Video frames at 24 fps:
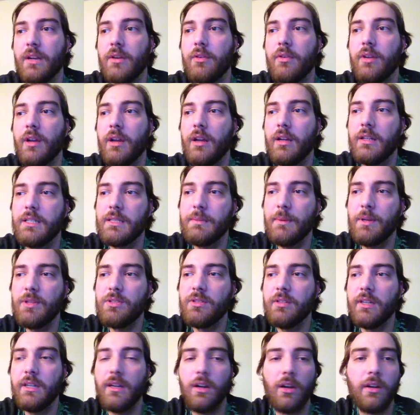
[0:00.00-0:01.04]
out,
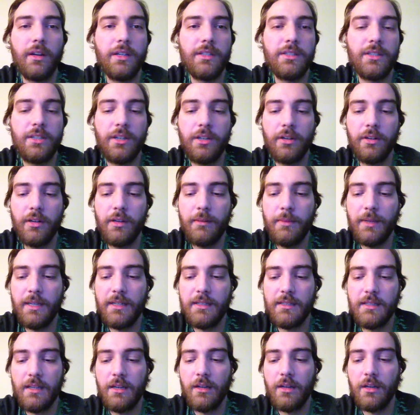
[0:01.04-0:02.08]
especially in Argus Security,
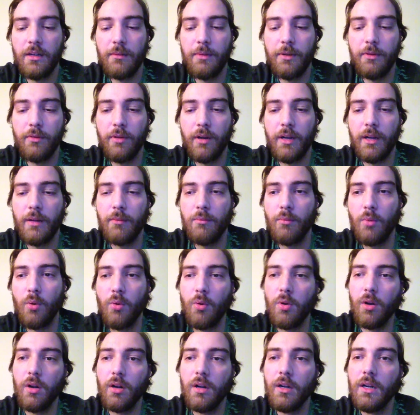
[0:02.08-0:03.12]
because they're going to be running
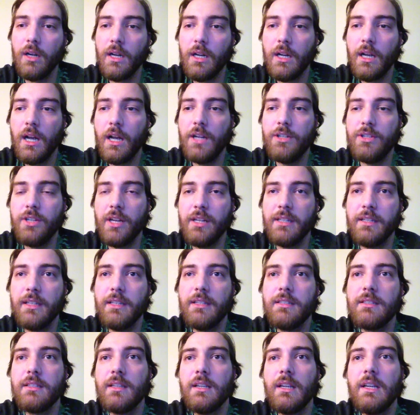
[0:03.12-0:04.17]
more
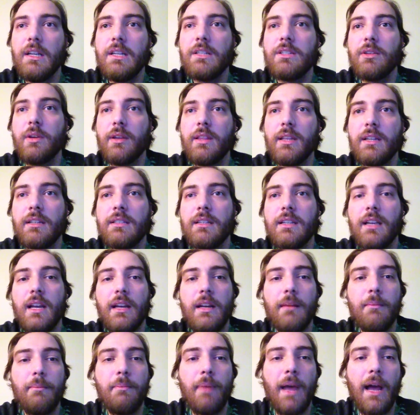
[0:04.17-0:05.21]
agendas. So I think to
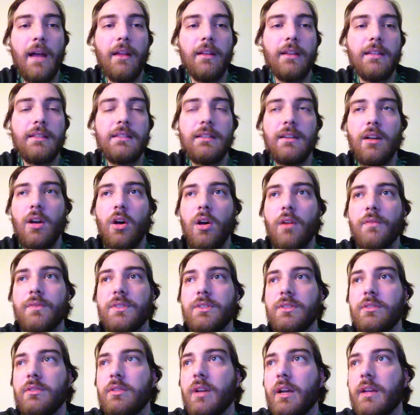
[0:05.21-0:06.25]
kind of balance an
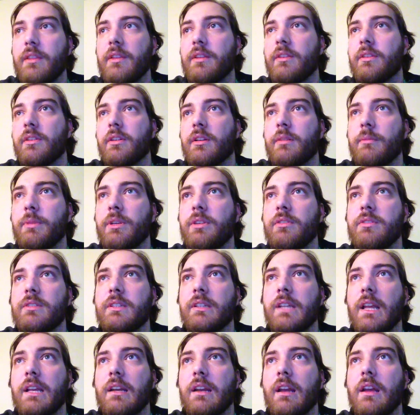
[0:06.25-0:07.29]
offsuit, I think they're going to be using
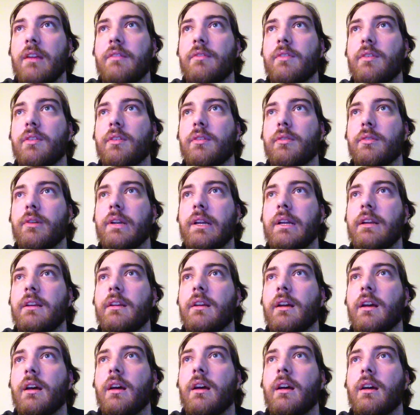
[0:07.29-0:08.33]
that 9-for-3
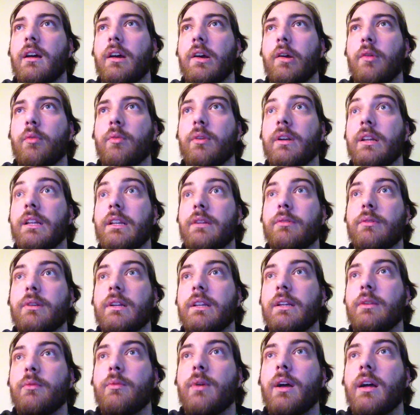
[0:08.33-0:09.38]
really,
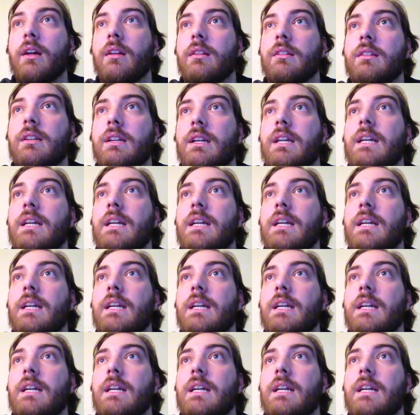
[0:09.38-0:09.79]
really well.